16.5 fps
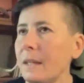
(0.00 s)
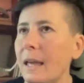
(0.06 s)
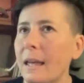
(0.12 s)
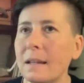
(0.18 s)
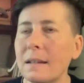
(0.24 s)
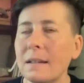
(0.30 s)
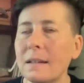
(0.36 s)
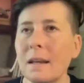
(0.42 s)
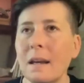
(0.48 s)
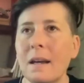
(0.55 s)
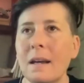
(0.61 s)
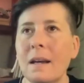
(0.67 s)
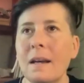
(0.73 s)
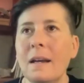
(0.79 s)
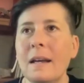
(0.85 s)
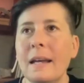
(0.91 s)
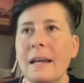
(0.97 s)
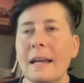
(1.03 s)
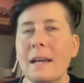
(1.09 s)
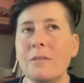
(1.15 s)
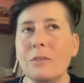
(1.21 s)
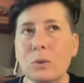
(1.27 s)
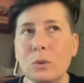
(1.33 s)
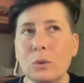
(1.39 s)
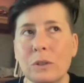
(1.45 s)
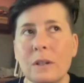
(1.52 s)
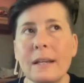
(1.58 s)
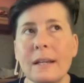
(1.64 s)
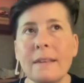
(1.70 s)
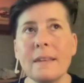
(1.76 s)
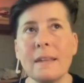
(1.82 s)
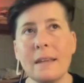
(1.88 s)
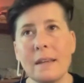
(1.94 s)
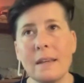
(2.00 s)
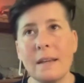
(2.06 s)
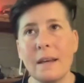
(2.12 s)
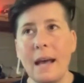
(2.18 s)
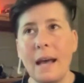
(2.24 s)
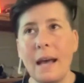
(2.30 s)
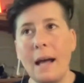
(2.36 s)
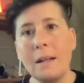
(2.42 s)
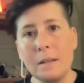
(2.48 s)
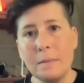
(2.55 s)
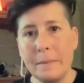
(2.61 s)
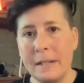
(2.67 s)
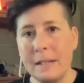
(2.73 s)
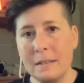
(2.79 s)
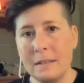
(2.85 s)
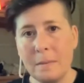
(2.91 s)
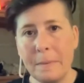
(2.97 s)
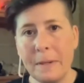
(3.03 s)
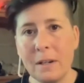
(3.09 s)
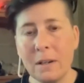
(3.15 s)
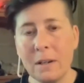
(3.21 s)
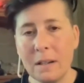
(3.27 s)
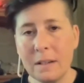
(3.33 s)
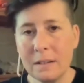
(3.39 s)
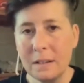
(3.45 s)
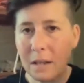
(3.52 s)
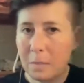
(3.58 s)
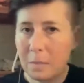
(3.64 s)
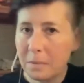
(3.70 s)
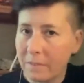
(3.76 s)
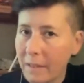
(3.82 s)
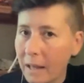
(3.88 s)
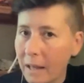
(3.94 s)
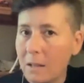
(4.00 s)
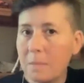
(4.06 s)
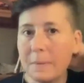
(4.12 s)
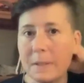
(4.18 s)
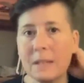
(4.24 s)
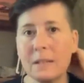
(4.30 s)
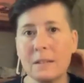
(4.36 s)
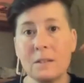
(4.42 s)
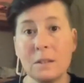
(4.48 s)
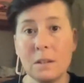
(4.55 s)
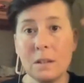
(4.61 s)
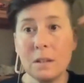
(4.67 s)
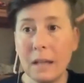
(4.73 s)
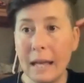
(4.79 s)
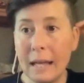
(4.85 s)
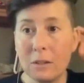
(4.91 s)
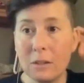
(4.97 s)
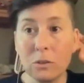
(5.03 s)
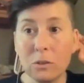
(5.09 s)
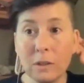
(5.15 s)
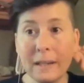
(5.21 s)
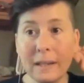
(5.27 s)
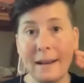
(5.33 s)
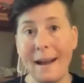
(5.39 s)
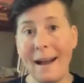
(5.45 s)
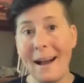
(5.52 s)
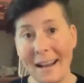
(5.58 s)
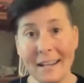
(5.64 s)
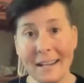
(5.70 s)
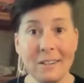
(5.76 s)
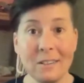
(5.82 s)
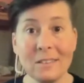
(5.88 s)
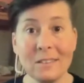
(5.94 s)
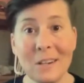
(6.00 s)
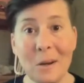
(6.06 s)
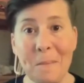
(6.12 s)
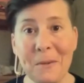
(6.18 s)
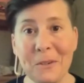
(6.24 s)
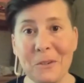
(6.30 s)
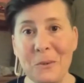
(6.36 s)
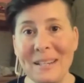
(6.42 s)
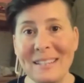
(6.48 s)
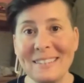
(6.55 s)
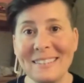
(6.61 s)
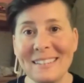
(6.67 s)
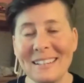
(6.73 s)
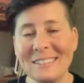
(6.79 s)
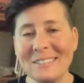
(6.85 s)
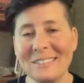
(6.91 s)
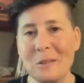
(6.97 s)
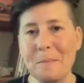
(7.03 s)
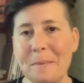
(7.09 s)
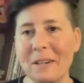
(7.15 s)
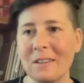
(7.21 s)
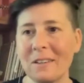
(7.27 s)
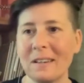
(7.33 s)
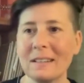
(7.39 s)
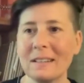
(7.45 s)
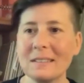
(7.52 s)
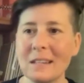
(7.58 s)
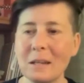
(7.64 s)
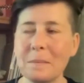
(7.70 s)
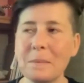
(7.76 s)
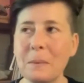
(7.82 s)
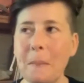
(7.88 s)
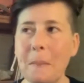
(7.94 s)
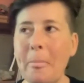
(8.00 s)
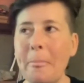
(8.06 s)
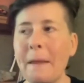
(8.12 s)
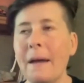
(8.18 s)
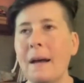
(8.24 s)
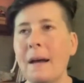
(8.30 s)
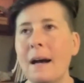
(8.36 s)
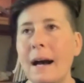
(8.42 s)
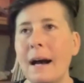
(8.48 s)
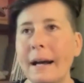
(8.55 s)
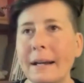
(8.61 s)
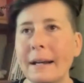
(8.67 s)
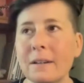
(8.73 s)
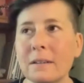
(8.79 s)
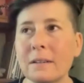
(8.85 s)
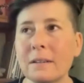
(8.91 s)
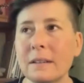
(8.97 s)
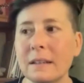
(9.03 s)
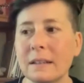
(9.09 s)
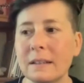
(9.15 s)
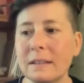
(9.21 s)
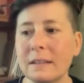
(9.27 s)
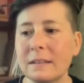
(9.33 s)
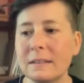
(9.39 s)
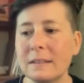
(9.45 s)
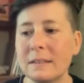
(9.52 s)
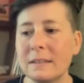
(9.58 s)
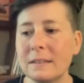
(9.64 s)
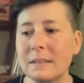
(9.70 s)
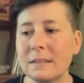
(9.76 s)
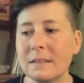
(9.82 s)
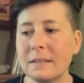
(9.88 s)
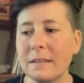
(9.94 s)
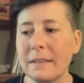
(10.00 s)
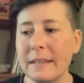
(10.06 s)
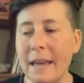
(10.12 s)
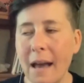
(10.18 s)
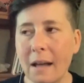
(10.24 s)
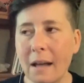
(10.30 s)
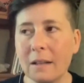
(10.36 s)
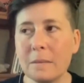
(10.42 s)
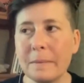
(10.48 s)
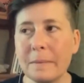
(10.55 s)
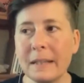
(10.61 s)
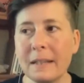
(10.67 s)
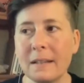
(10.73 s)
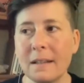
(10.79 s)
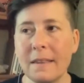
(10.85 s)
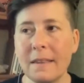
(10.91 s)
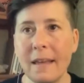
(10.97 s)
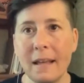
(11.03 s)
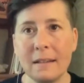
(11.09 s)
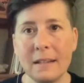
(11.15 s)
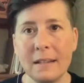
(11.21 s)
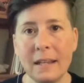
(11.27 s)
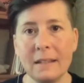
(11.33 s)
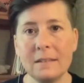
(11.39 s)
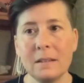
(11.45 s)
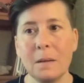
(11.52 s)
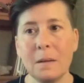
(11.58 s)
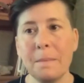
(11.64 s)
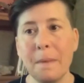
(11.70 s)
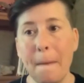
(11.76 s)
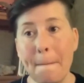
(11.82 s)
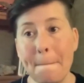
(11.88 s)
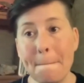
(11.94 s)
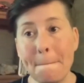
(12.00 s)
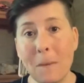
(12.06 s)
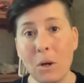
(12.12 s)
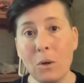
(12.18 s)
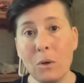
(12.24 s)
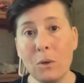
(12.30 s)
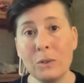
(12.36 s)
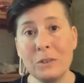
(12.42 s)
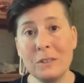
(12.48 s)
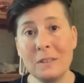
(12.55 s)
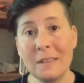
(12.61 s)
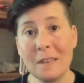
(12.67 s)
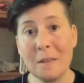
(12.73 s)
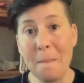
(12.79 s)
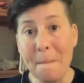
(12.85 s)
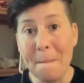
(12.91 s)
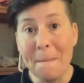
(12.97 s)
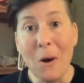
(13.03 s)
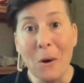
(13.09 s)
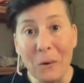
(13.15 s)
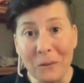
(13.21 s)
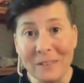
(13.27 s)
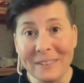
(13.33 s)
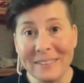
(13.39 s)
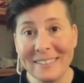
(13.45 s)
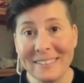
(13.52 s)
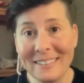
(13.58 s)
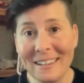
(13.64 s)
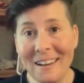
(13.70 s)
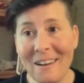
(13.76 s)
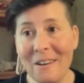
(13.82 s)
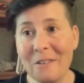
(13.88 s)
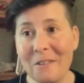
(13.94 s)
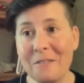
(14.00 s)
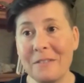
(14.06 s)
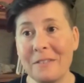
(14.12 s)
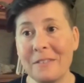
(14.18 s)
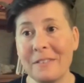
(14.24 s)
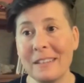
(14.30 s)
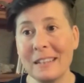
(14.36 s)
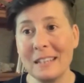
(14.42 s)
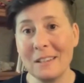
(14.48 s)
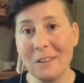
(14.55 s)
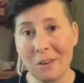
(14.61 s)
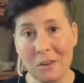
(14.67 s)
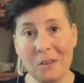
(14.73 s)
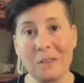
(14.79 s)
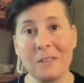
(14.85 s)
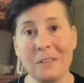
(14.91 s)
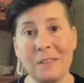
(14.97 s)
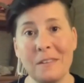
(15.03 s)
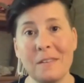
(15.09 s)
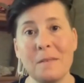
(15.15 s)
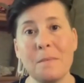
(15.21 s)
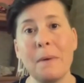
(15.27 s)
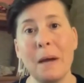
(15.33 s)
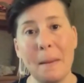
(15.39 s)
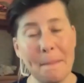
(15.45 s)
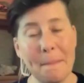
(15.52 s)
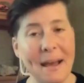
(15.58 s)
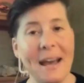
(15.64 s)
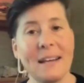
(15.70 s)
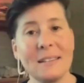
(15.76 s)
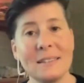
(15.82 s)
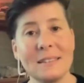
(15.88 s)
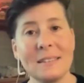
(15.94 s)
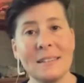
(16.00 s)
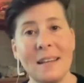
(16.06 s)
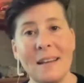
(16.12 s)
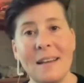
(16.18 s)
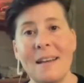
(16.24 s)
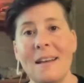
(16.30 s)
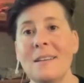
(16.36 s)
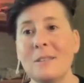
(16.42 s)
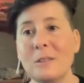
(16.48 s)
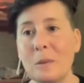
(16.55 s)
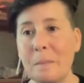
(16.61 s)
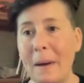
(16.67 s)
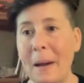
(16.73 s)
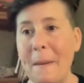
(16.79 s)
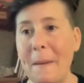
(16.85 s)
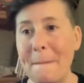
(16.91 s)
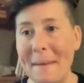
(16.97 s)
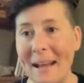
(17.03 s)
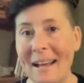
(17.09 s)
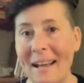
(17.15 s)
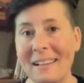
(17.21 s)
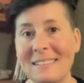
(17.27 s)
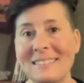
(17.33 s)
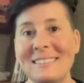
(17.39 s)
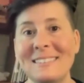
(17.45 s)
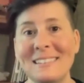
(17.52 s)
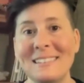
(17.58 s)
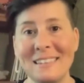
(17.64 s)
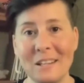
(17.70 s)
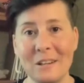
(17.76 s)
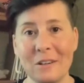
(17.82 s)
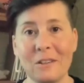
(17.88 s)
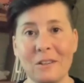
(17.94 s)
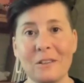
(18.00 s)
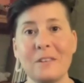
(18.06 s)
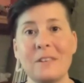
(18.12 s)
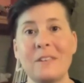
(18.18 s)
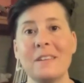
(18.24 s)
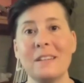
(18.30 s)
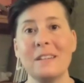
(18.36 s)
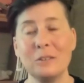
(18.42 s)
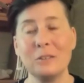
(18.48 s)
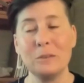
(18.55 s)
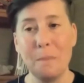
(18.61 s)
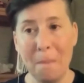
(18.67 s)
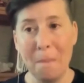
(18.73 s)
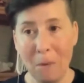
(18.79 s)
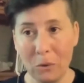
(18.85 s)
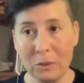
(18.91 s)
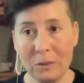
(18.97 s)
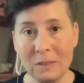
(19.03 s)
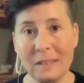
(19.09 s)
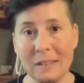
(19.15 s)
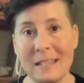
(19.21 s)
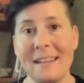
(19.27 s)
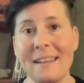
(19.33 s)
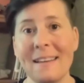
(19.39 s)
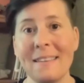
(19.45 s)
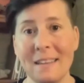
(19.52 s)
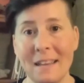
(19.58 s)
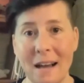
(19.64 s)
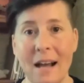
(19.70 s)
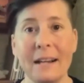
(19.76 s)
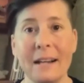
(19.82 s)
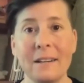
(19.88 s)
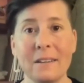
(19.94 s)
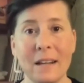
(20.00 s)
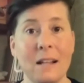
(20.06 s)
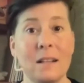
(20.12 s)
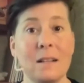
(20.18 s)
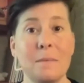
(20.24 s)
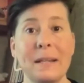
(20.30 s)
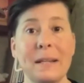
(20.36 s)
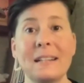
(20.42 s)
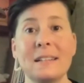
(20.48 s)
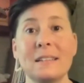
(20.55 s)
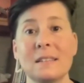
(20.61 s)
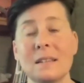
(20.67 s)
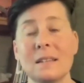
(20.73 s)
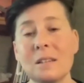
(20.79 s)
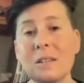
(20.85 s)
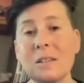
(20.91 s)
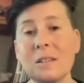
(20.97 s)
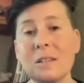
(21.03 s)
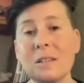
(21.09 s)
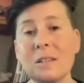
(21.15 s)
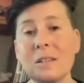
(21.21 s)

And if you look at the elements, the periodic table of the elements, and you look at iron, number 26 periodic table, iron is the element that takes up the most of the earth by mass. So by mass, the earth is mostly the iron element. It's at the top